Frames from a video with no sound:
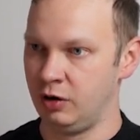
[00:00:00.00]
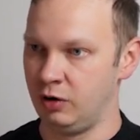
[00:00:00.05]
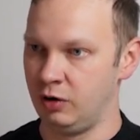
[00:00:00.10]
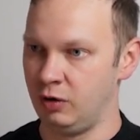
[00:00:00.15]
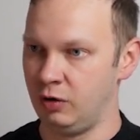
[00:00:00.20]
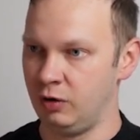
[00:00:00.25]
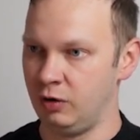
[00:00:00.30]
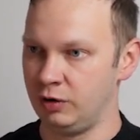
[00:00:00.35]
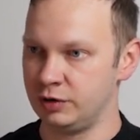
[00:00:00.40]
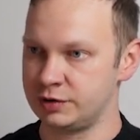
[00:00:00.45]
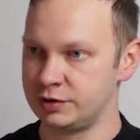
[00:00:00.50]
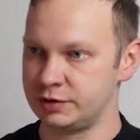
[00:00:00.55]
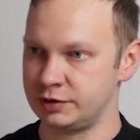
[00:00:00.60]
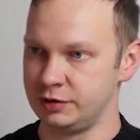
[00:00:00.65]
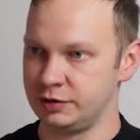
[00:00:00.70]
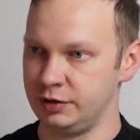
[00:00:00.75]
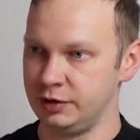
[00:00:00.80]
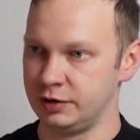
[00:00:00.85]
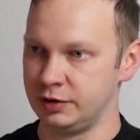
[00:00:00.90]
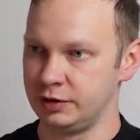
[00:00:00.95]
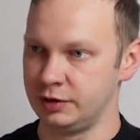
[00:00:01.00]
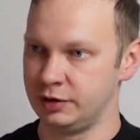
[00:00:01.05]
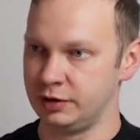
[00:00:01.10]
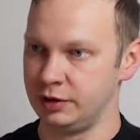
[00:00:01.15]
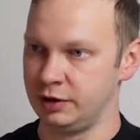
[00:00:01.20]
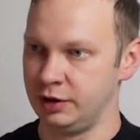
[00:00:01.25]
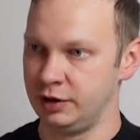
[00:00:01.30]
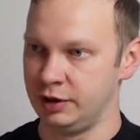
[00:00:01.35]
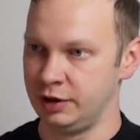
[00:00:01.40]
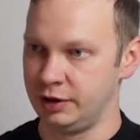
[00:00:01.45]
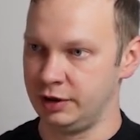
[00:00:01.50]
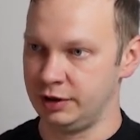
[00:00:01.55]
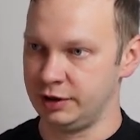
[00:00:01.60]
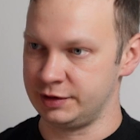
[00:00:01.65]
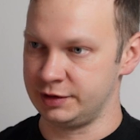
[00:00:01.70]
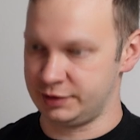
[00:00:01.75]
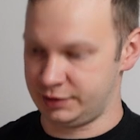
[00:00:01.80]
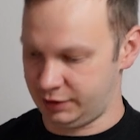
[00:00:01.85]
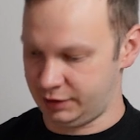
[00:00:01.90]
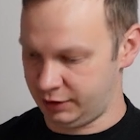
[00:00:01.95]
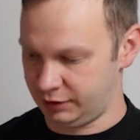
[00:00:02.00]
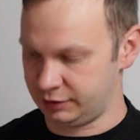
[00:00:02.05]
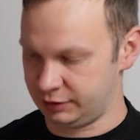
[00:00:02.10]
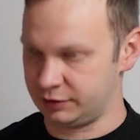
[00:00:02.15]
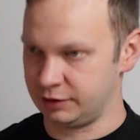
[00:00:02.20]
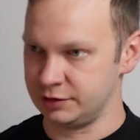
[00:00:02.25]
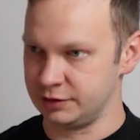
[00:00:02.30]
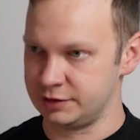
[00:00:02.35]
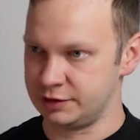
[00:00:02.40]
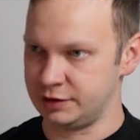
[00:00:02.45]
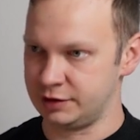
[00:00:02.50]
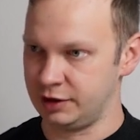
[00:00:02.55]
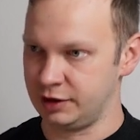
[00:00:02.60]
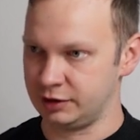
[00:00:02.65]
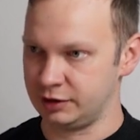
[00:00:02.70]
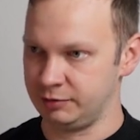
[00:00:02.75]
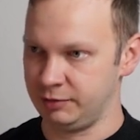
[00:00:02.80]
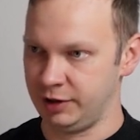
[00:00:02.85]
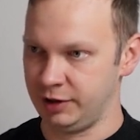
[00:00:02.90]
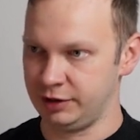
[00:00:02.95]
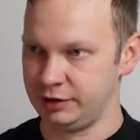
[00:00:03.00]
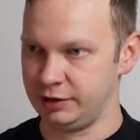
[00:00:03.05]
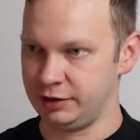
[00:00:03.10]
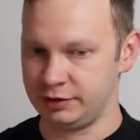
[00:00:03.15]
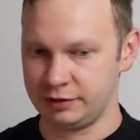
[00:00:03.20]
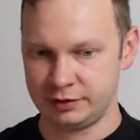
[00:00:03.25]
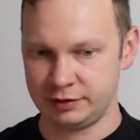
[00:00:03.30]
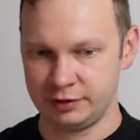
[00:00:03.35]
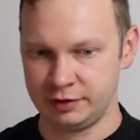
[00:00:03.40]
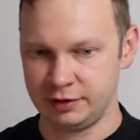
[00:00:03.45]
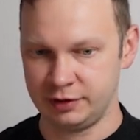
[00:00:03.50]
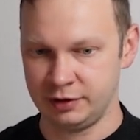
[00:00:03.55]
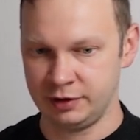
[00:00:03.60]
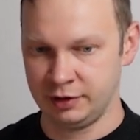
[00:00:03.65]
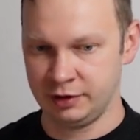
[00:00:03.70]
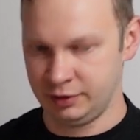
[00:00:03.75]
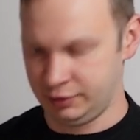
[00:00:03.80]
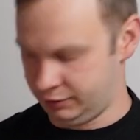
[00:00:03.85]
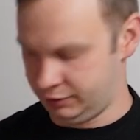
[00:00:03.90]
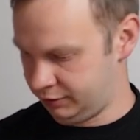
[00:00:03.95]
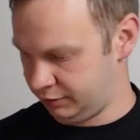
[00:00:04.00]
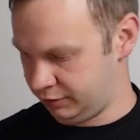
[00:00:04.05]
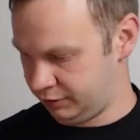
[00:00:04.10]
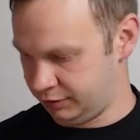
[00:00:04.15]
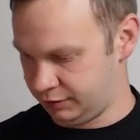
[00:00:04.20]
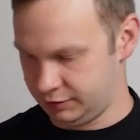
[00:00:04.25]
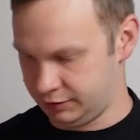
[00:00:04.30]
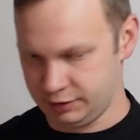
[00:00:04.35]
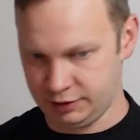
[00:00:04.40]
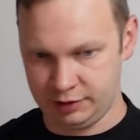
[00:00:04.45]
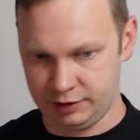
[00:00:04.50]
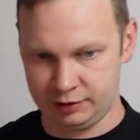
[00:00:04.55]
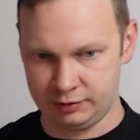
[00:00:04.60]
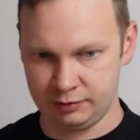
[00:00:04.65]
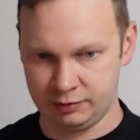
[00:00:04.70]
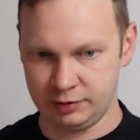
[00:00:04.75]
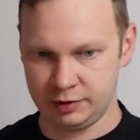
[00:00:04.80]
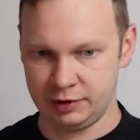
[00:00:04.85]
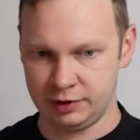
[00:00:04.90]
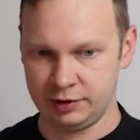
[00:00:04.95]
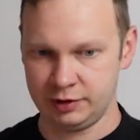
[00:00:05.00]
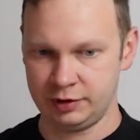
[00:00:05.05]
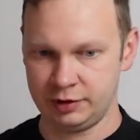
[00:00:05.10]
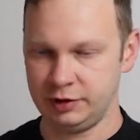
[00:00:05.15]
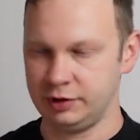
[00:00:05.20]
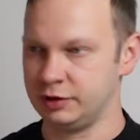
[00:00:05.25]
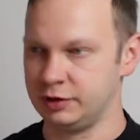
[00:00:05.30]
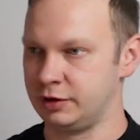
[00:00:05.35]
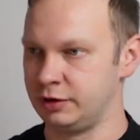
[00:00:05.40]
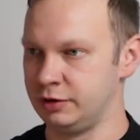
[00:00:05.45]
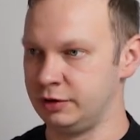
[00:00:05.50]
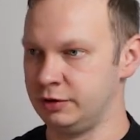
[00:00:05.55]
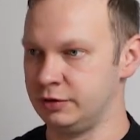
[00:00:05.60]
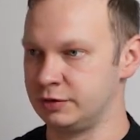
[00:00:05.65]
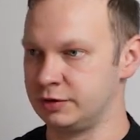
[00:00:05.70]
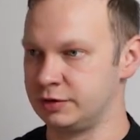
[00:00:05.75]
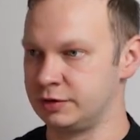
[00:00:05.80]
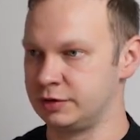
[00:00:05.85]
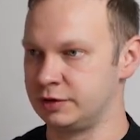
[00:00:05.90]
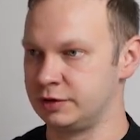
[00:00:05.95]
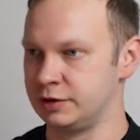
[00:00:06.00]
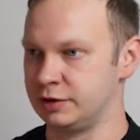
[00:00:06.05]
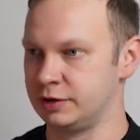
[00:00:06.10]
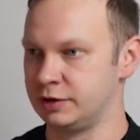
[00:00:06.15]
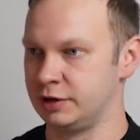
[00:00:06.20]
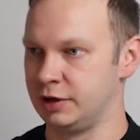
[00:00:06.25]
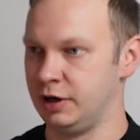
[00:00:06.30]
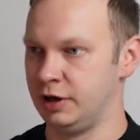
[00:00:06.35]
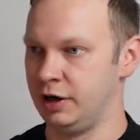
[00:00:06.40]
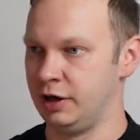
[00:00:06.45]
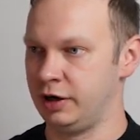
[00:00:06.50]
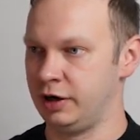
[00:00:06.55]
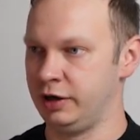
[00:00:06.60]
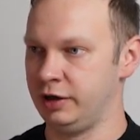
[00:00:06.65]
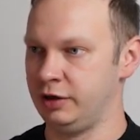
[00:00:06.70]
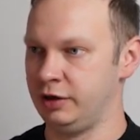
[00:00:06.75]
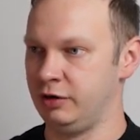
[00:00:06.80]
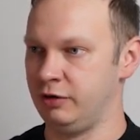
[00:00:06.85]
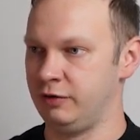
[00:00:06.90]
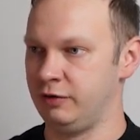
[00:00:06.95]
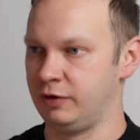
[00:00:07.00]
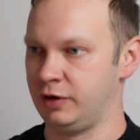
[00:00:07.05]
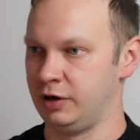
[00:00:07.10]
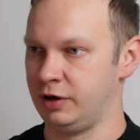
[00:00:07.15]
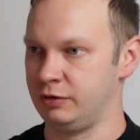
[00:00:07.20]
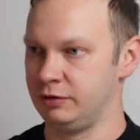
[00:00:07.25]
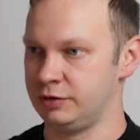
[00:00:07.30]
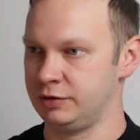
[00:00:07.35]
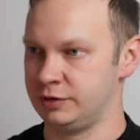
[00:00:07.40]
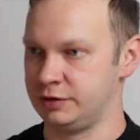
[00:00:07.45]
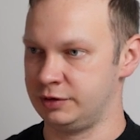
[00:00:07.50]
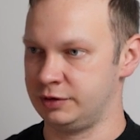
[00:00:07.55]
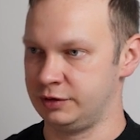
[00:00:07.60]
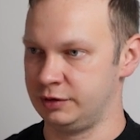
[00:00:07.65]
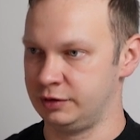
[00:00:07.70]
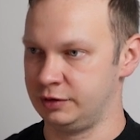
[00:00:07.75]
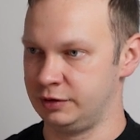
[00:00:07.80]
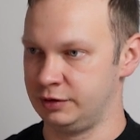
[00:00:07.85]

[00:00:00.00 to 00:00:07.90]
Also, let's add construct method that will introduce array of routes